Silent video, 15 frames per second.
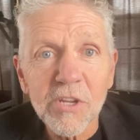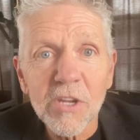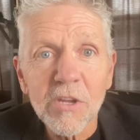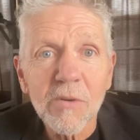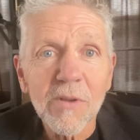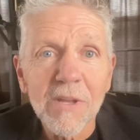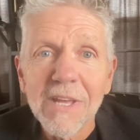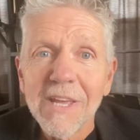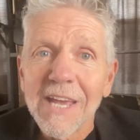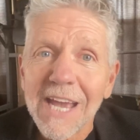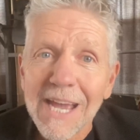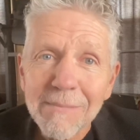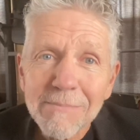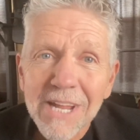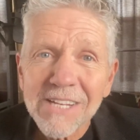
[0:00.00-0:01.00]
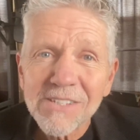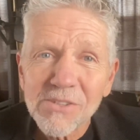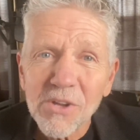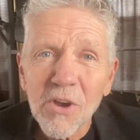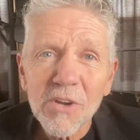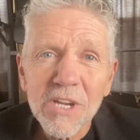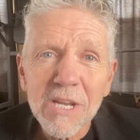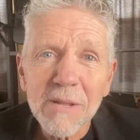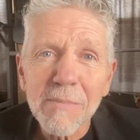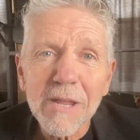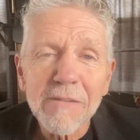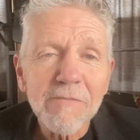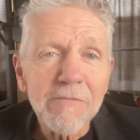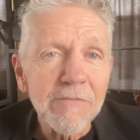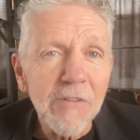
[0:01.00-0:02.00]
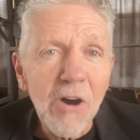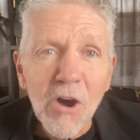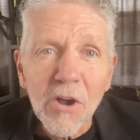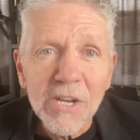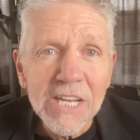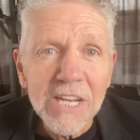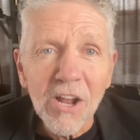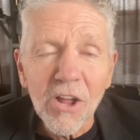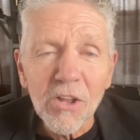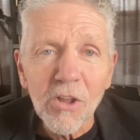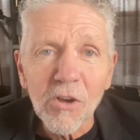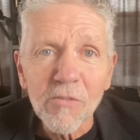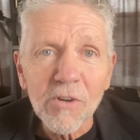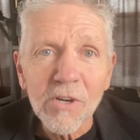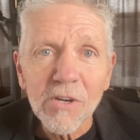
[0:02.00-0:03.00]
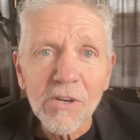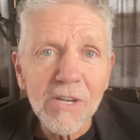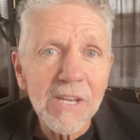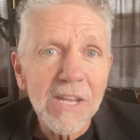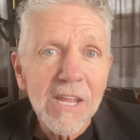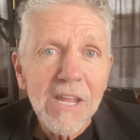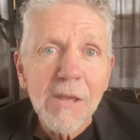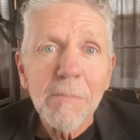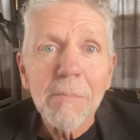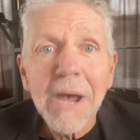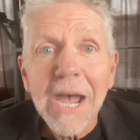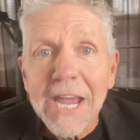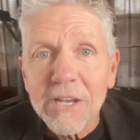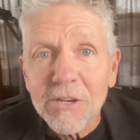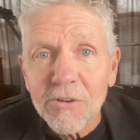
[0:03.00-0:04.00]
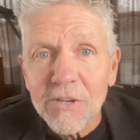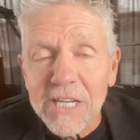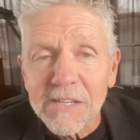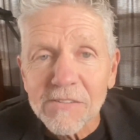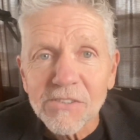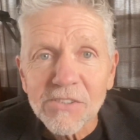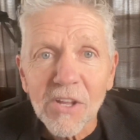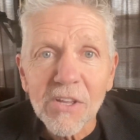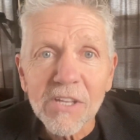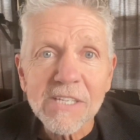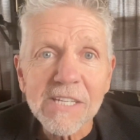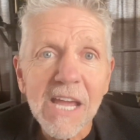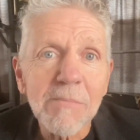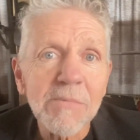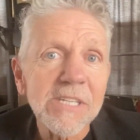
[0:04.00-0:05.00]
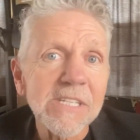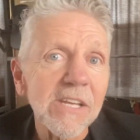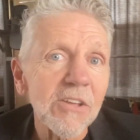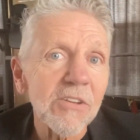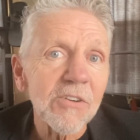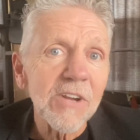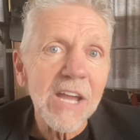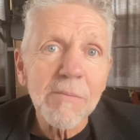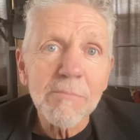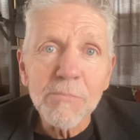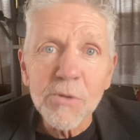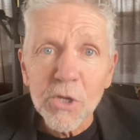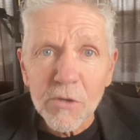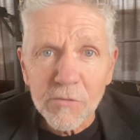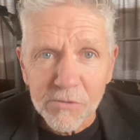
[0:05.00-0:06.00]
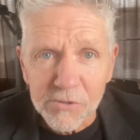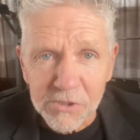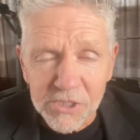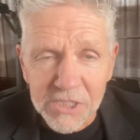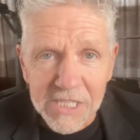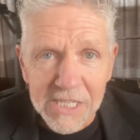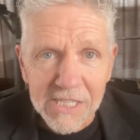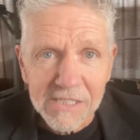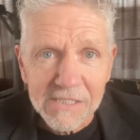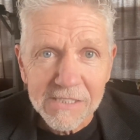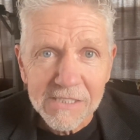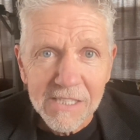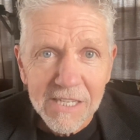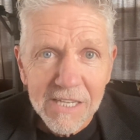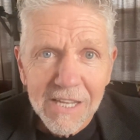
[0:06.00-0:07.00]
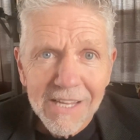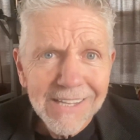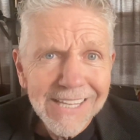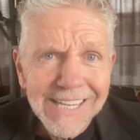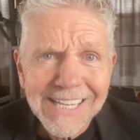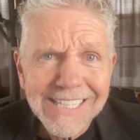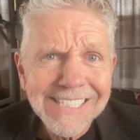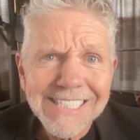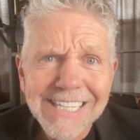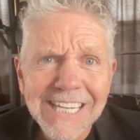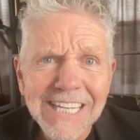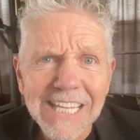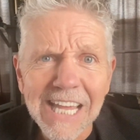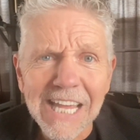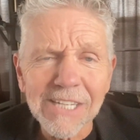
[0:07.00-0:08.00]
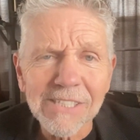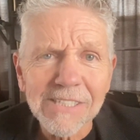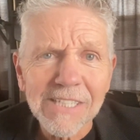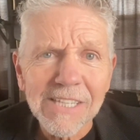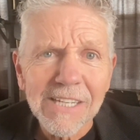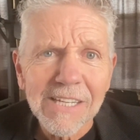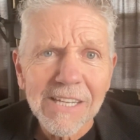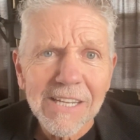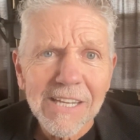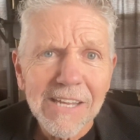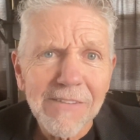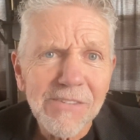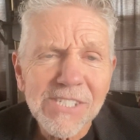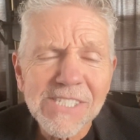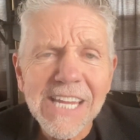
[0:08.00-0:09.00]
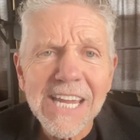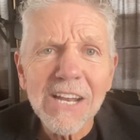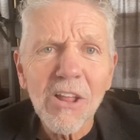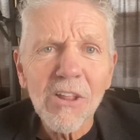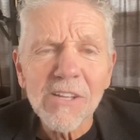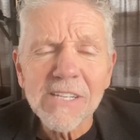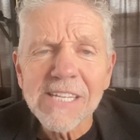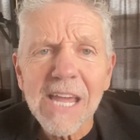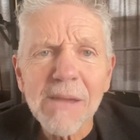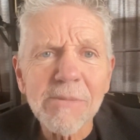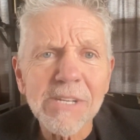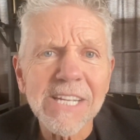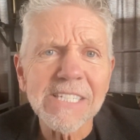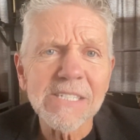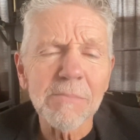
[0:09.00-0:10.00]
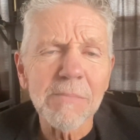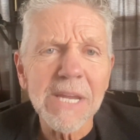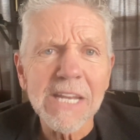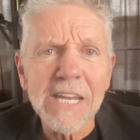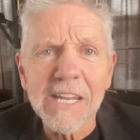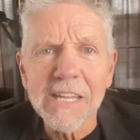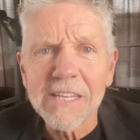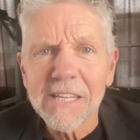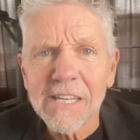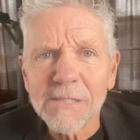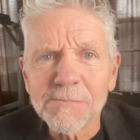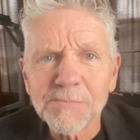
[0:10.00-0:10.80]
to you? I'm not talking about fawning all over her and buying her gifts all the time and telling her how beautiful she is. I get sick of that. If you say it all the time, it doesn't mean anything.